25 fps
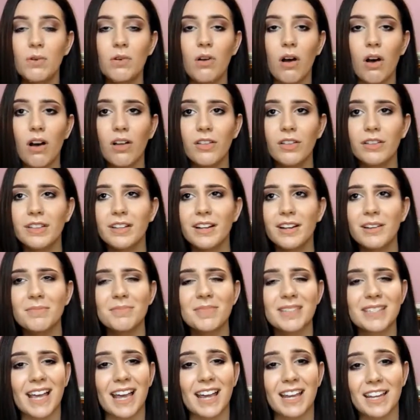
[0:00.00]
All that
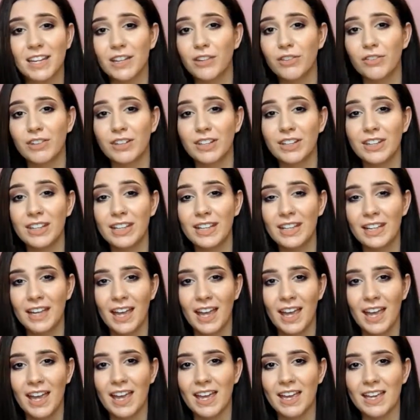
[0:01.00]
I'm saying really
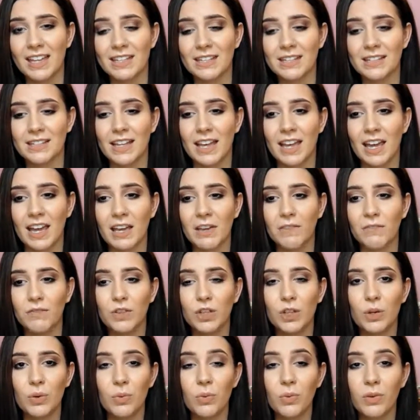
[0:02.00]
is that
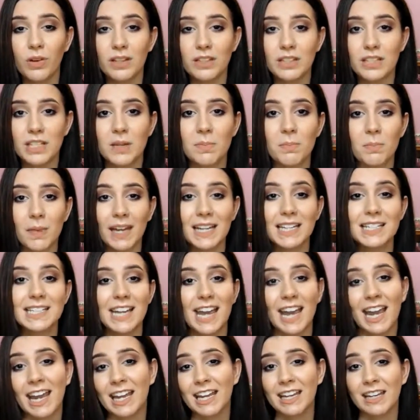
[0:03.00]
if you want to
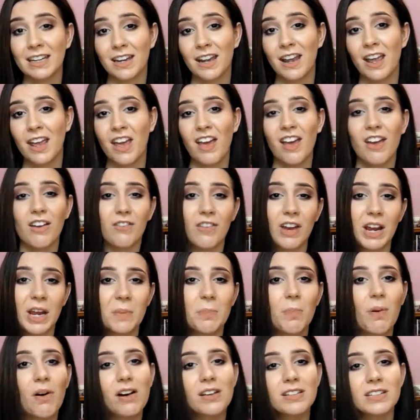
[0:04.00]
maintain a
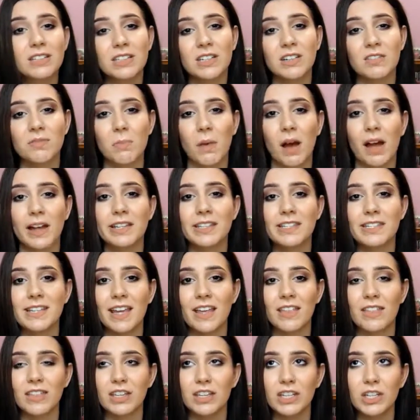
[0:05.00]
very positive
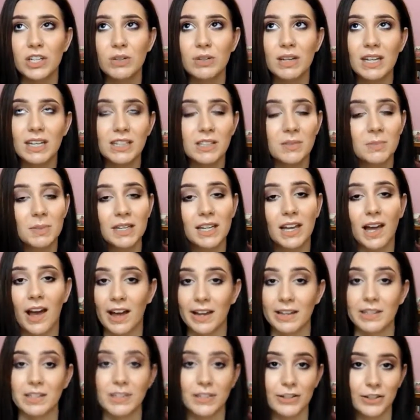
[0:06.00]
mindset, then you need to be
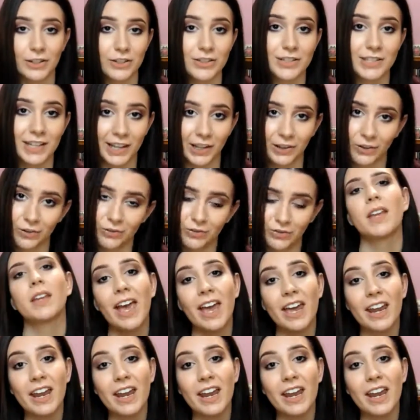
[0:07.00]
kind to yourself.